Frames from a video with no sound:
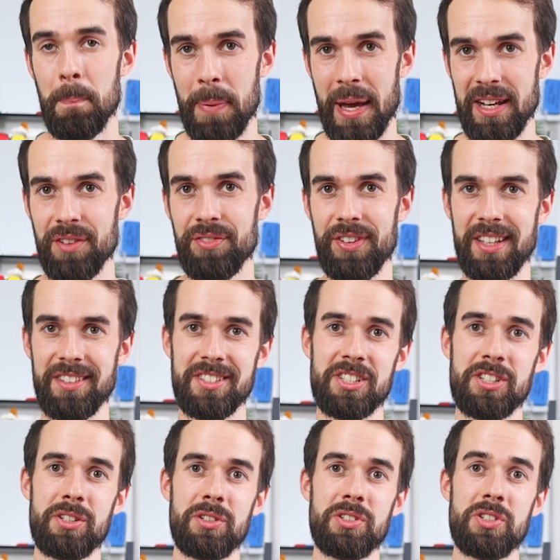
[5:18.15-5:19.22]
benefits
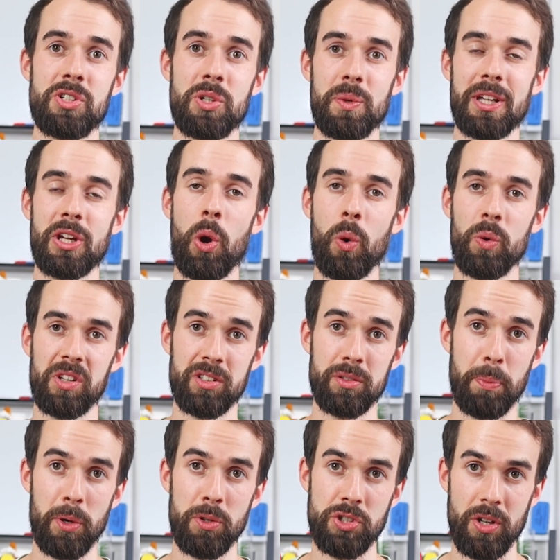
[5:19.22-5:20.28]
to doing cold
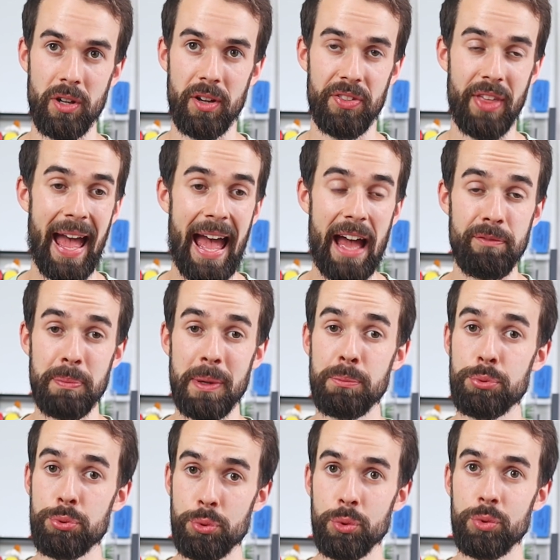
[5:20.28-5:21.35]
exposure that have been
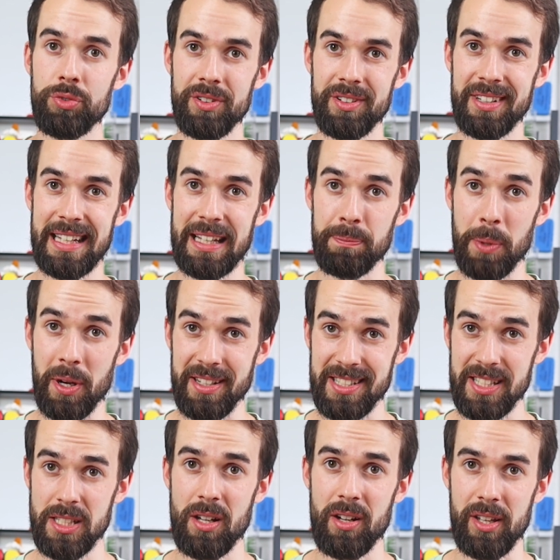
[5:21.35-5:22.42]
proven by
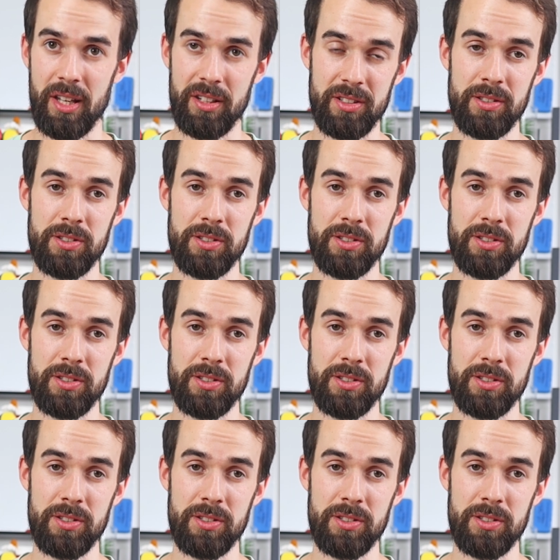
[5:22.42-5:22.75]
science.